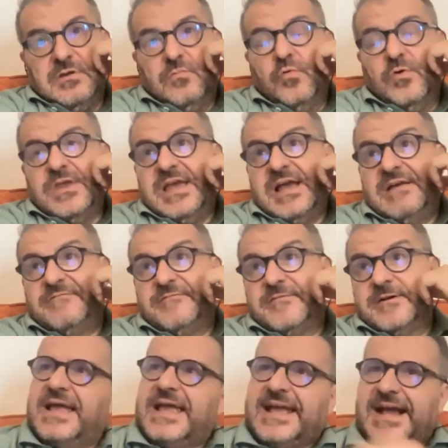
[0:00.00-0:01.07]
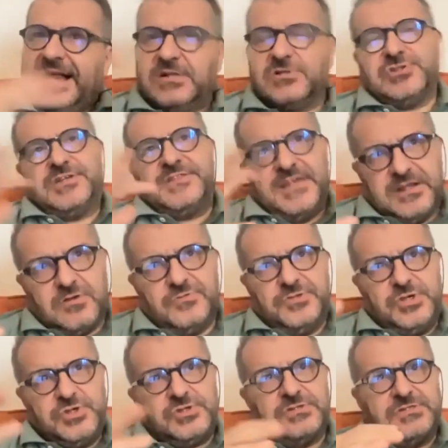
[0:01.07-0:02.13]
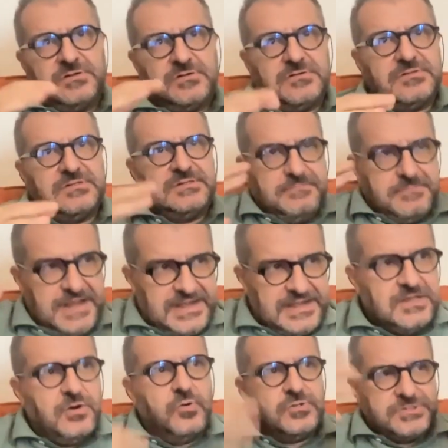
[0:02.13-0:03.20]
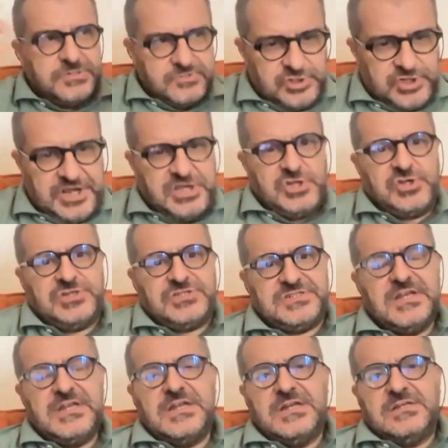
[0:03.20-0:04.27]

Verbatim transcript: we have a culture that conditions all, but also changes.